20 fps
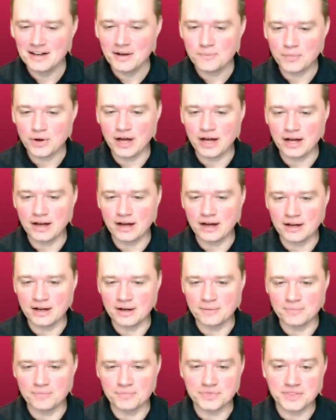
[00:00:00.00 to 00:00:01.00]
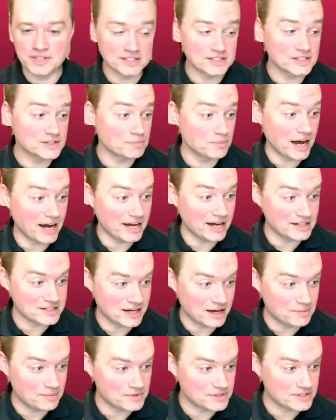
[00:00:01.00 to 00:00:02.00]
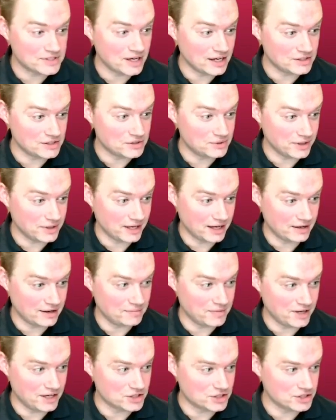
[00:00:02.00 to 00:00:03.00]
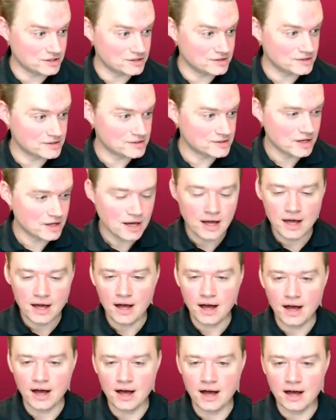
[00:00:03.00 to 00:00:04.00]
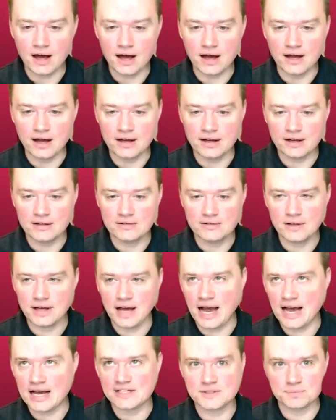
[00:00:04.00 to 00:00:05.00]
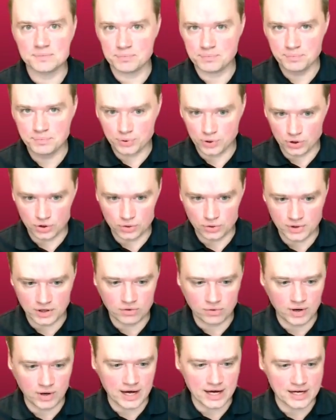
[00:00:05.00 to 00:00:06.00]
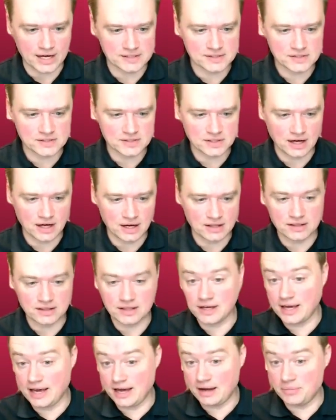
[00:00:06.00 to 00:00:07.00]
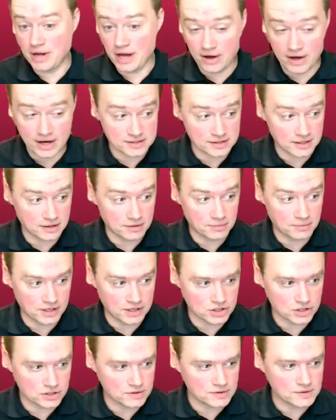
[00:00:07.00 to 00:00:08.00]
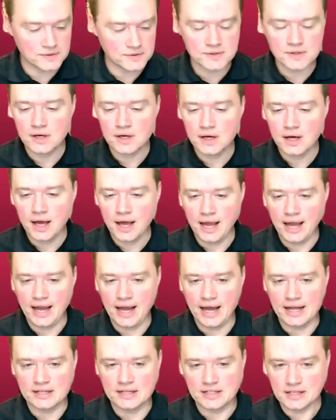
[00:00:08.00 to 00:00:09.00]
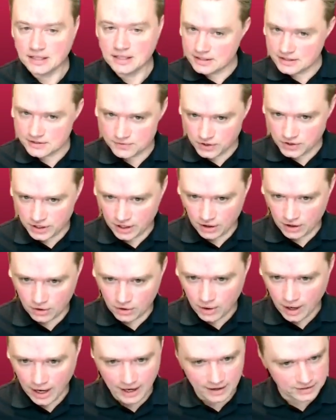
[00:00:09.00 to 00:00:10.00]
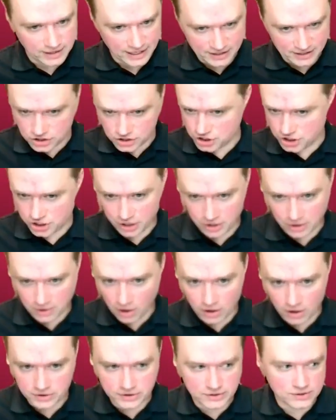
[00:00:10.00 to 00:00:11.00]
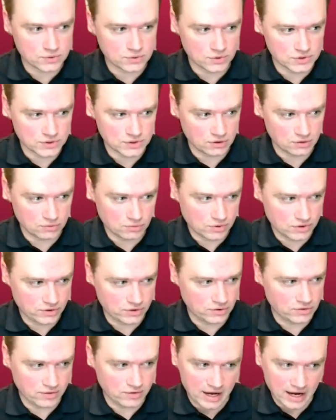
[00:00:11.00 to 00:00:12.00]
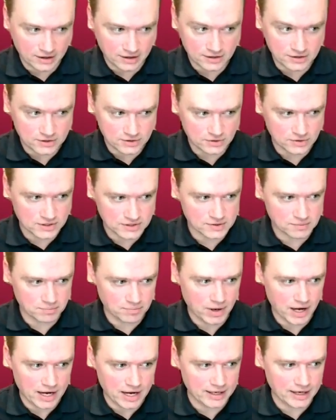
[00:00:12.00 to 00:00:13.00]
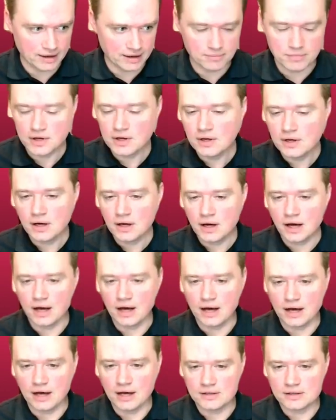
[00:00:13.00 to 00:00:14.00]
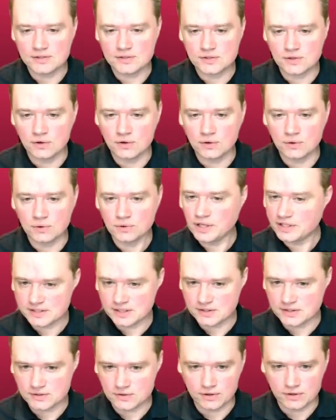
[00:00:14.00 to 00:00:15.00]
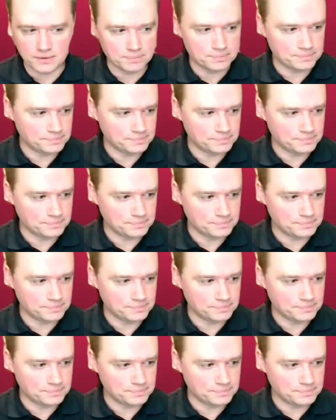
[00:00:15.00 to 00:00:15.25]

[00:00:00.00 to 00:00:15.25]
But this is my attempt at doing animations. As per request, the game now has animations. And in this video, I'd like to share all the source code with you and how to do this in Pygame. So let's get started.